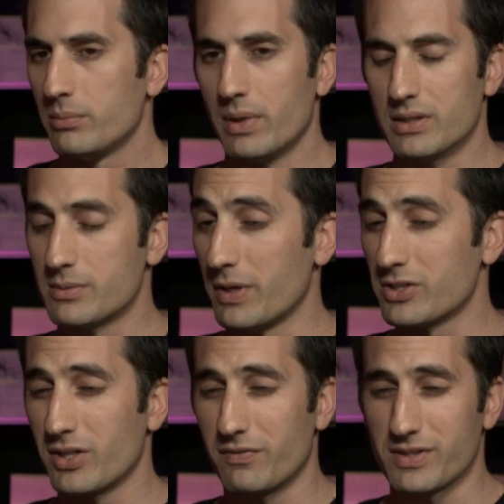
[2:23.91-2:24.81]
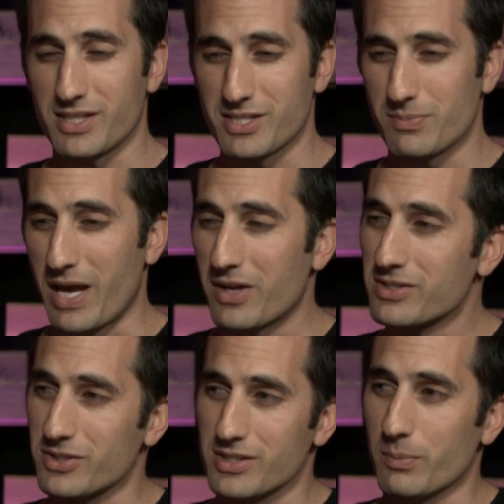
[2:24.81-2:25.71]
but especially if it's a
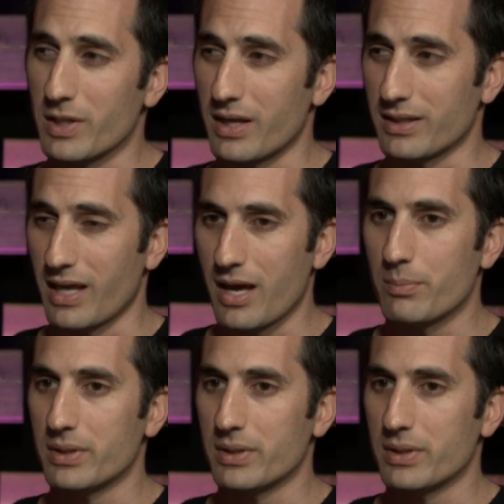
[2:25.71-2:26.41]
spouse or someone like that,